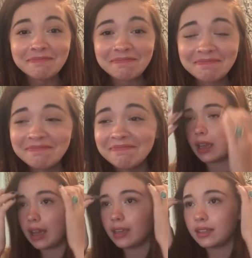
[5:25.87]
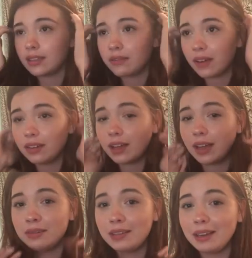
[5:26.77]
Oh my god, it's the final
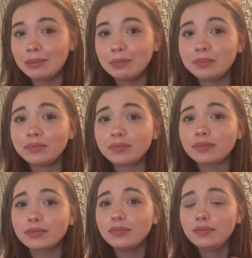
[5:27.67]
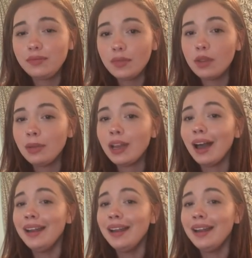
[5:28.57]
countdown. Oh my god.